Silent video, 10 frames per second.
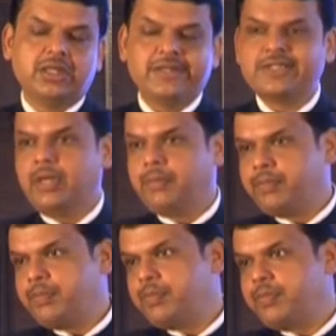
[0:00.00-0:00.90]
is
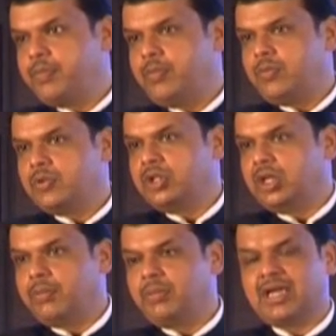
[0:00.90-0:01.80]
the
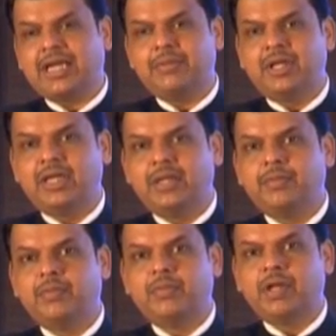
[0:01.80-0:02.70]
number can
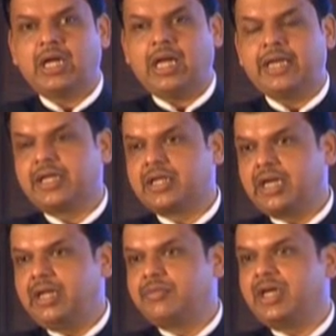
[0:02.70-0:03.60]
be, I can
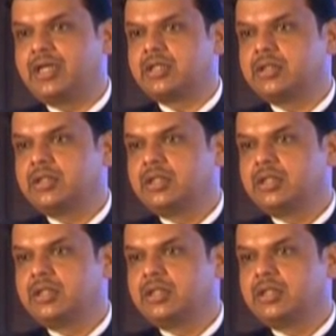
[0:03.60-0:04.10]
claim that